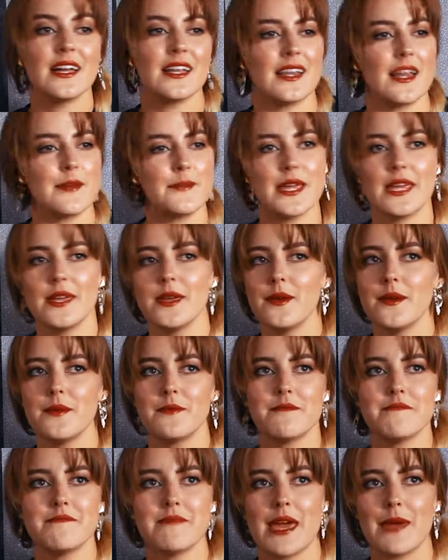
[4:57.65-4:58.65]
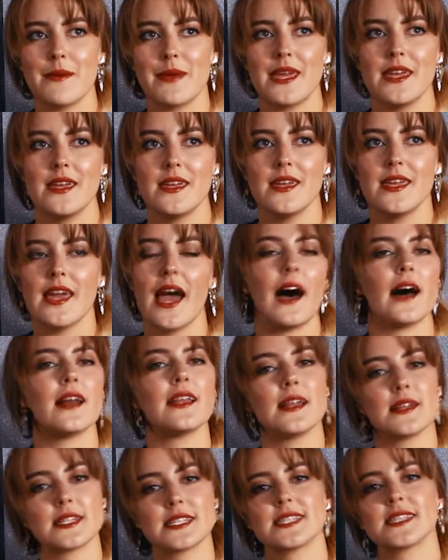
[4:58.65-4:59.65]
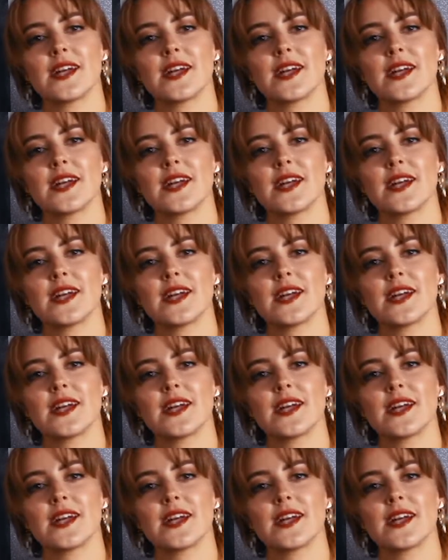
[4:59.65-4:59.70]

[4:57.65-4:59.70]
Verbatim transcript: Let me maybe, yeah, let's